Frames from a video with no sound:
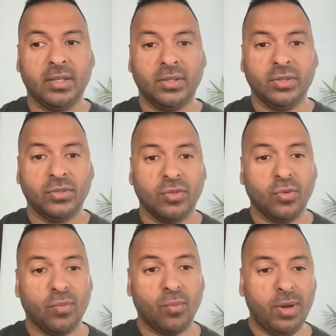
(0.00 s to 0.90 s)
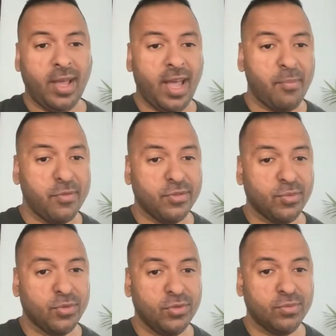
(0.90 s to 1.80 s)
so, what happens
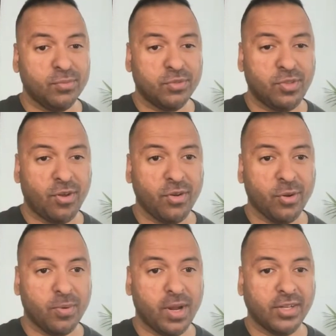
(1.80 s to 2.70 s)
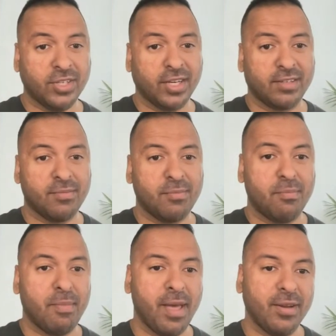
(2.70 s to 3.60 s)
when you start your project
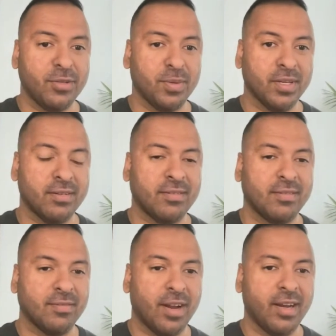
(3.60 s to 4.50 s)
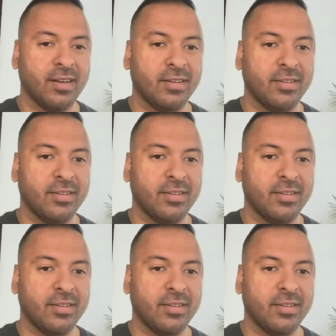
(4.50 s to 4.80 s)
management, right?